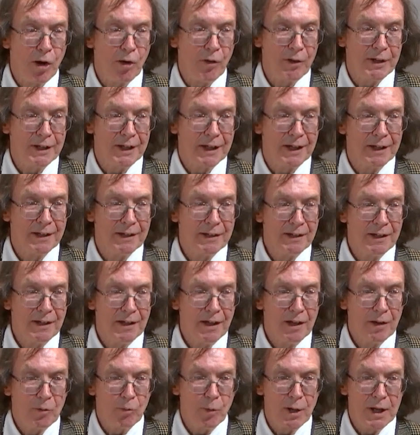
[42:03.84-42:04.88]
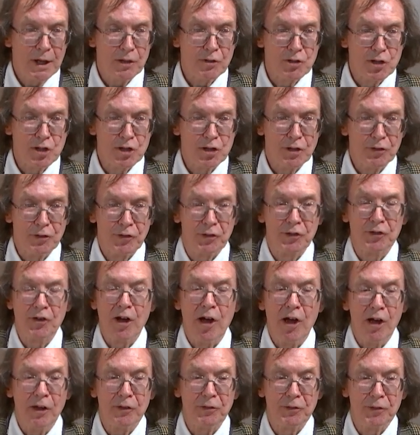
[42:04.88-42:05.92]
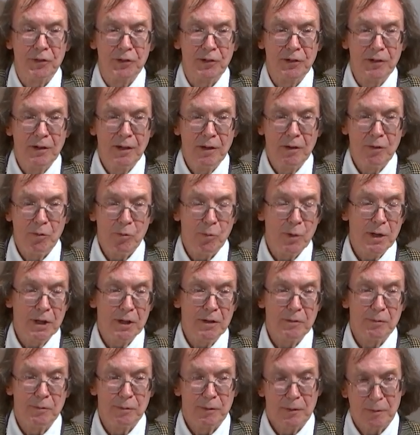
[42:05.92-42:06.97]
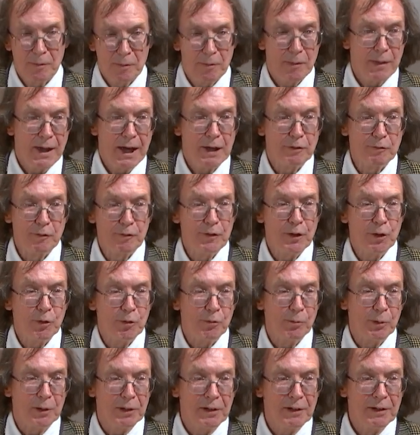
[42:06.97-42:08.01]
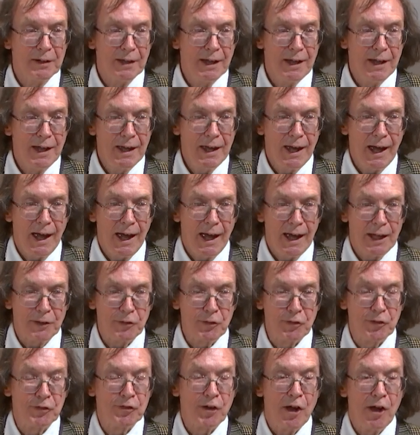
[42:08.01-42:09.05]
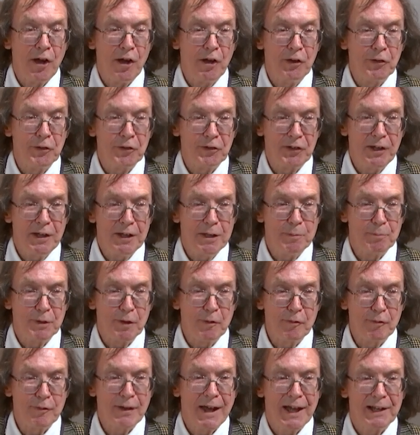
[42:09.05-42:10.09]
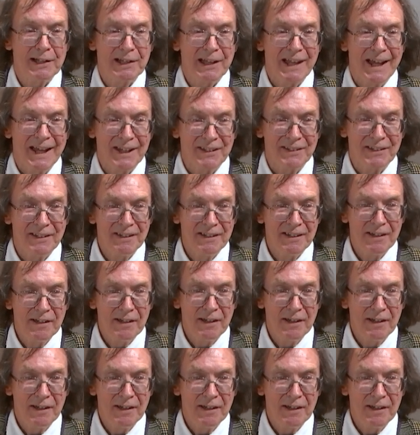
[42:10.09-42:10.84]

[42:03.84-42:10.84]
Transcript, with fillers: Warrior, which starts with that funeral and stars Ibn Fadlan,